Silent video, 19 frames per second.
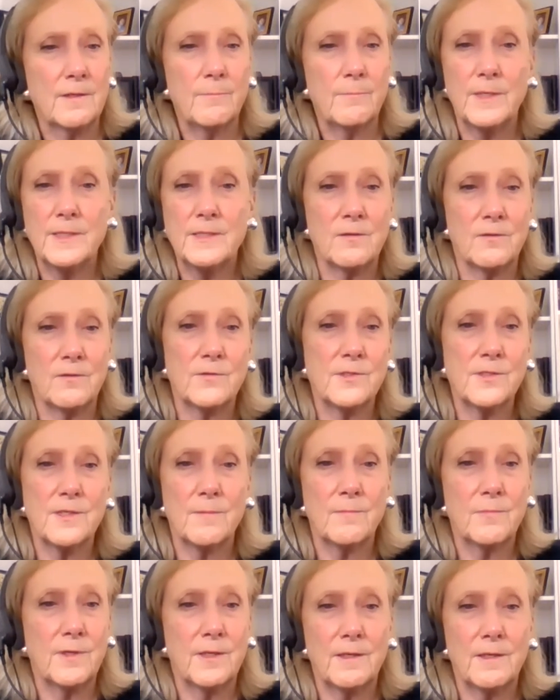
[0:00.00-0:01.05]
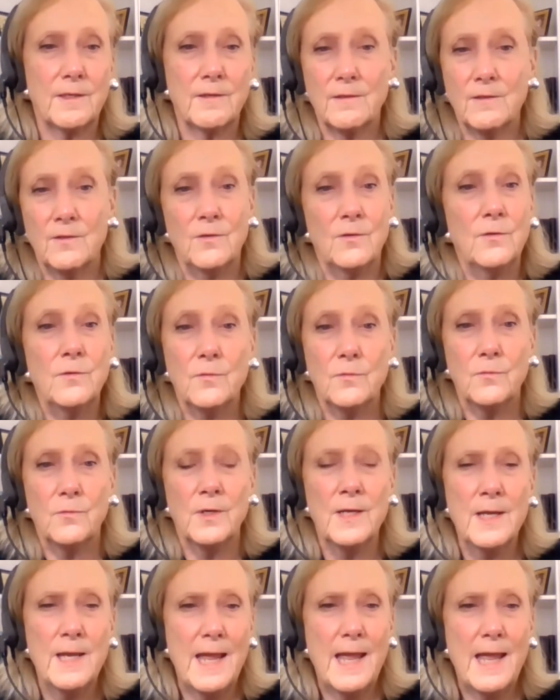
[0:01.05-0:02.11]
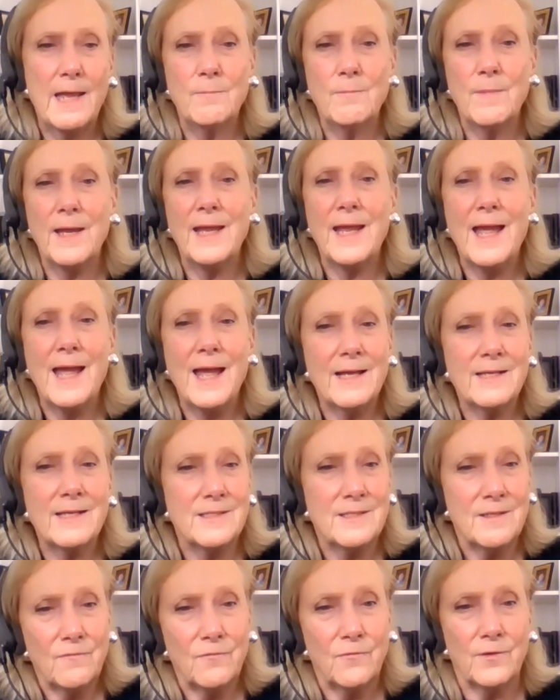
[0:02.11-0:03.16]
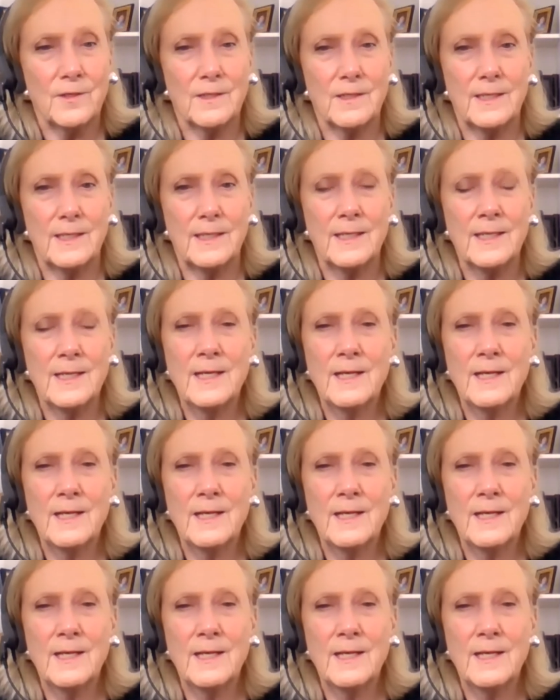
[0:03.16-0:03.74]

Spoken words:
may learn something new, and may act differently.